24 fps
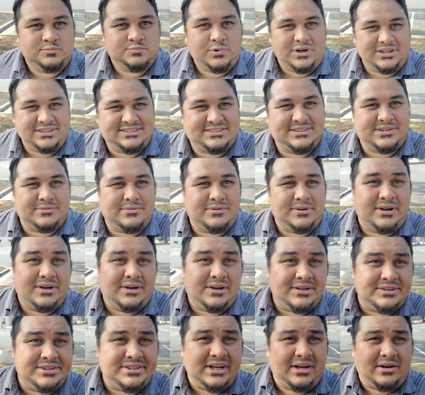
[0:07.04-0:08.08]
What's going
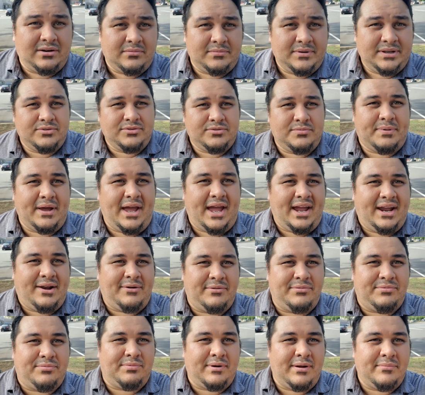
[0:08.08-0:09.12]
on, Jeremy? Just back
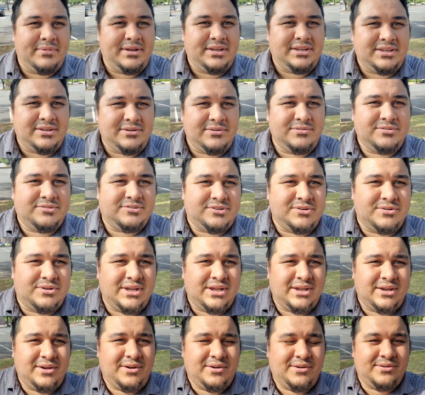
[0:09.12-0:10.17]
with Remy Q
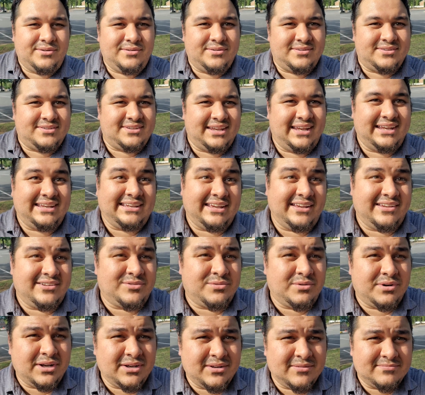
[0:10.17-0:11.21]
Studios, and guess
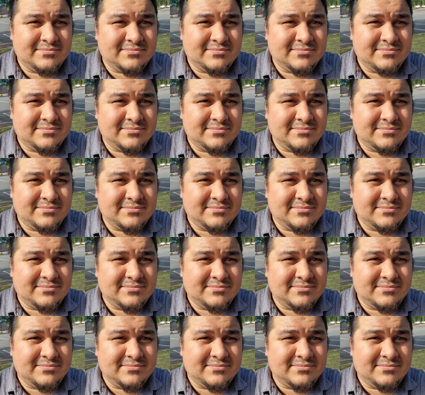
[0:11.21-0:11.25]
what?